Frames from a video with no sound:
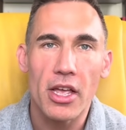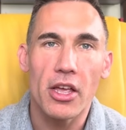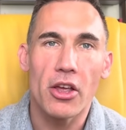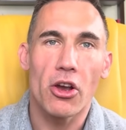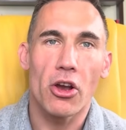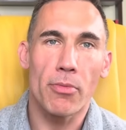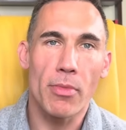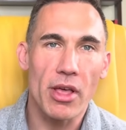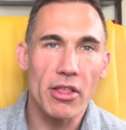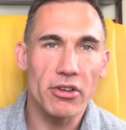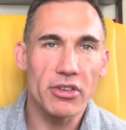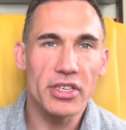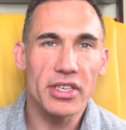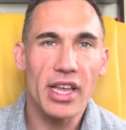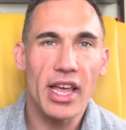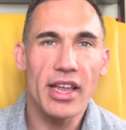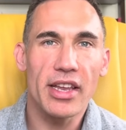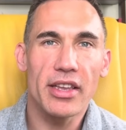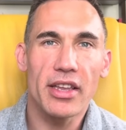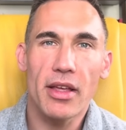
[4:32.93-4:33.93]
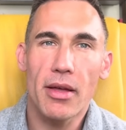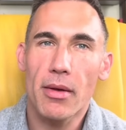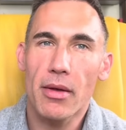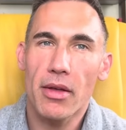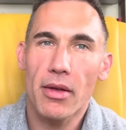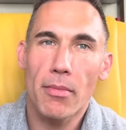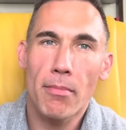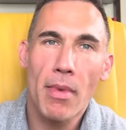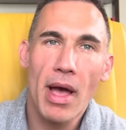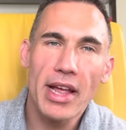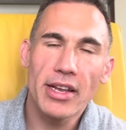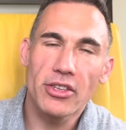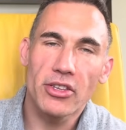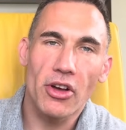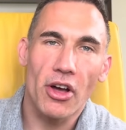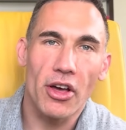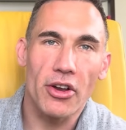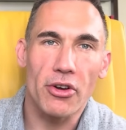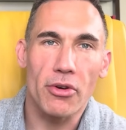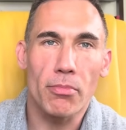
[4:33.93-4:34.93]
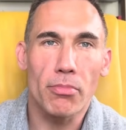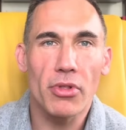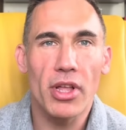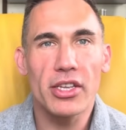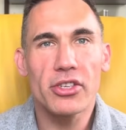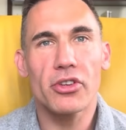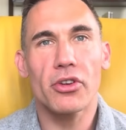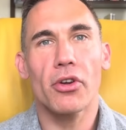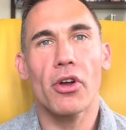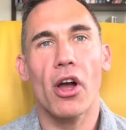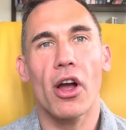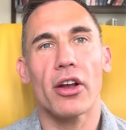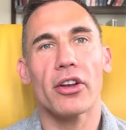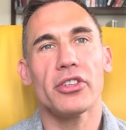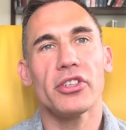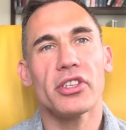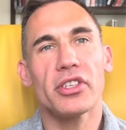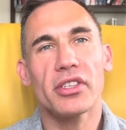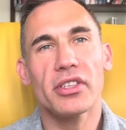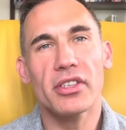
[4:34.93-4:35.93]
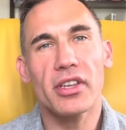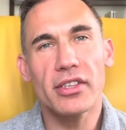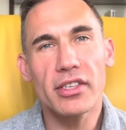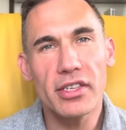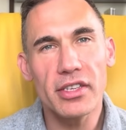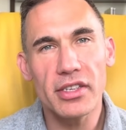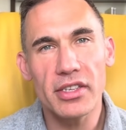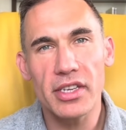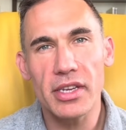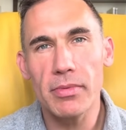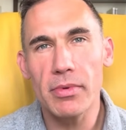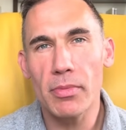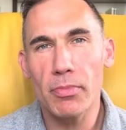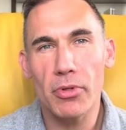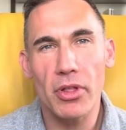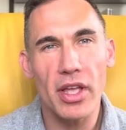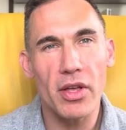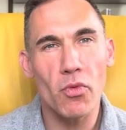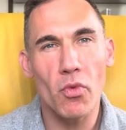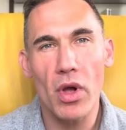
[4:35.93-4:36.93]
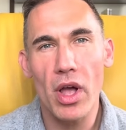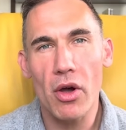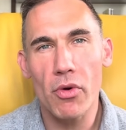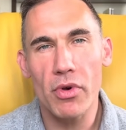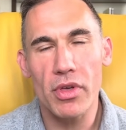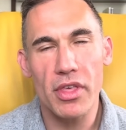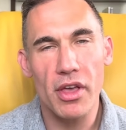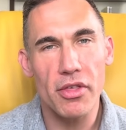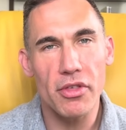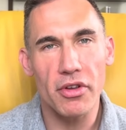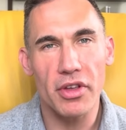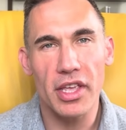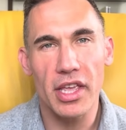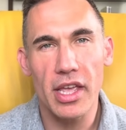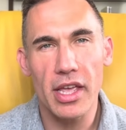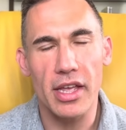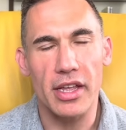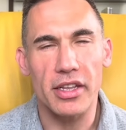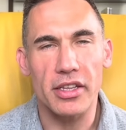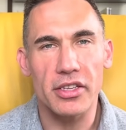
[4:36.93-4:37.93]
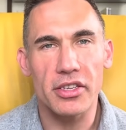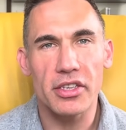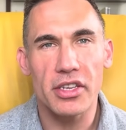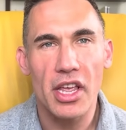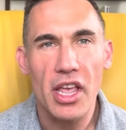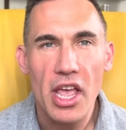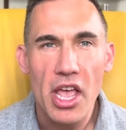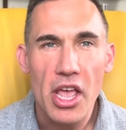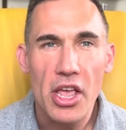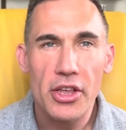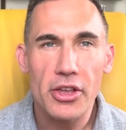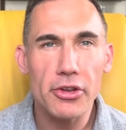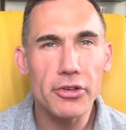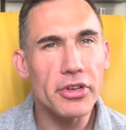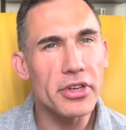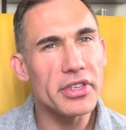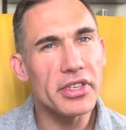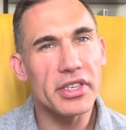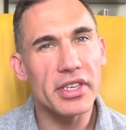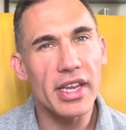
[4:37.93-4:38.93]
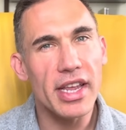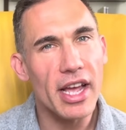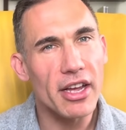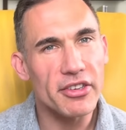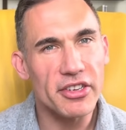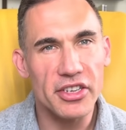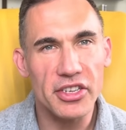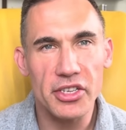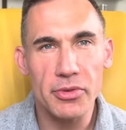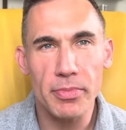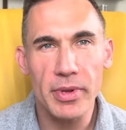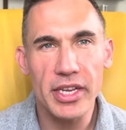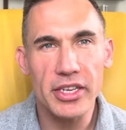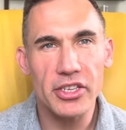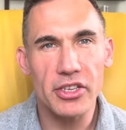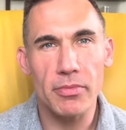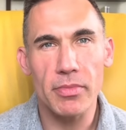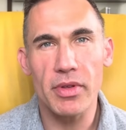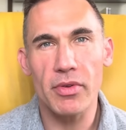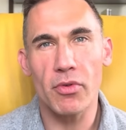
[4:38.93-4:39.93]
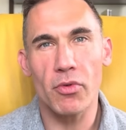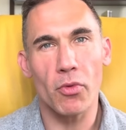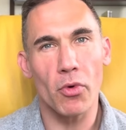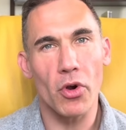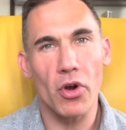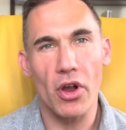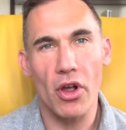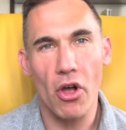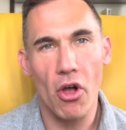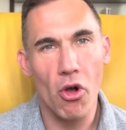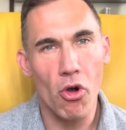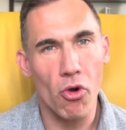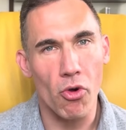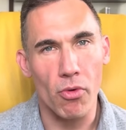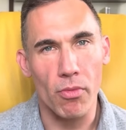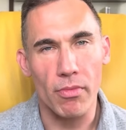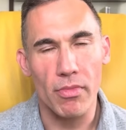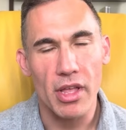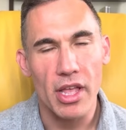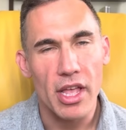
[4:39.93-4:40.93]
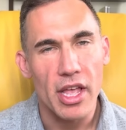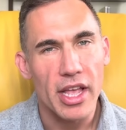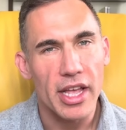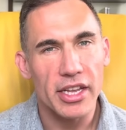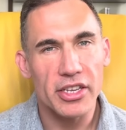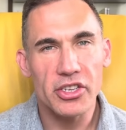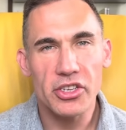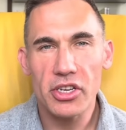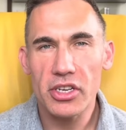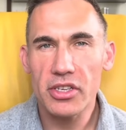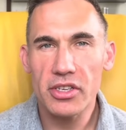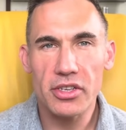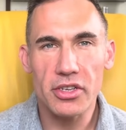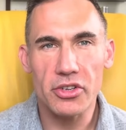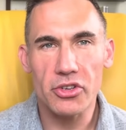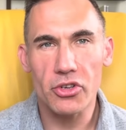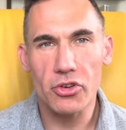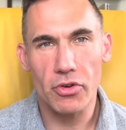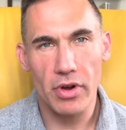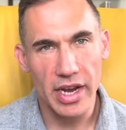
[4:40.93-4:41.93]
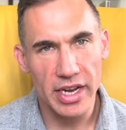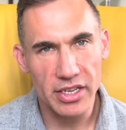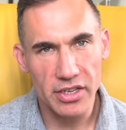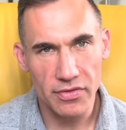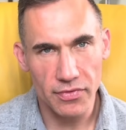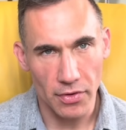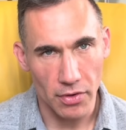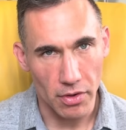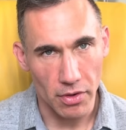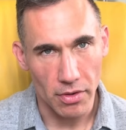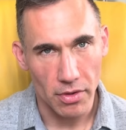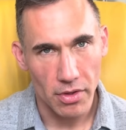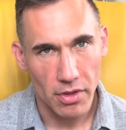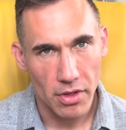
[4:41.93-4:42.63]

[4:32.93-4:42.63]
Her mother said, "My daughter, bless her heart, just doesn't seem to play well with other kids. You should see how she speaks to me when we're at home. It's just disgraceful."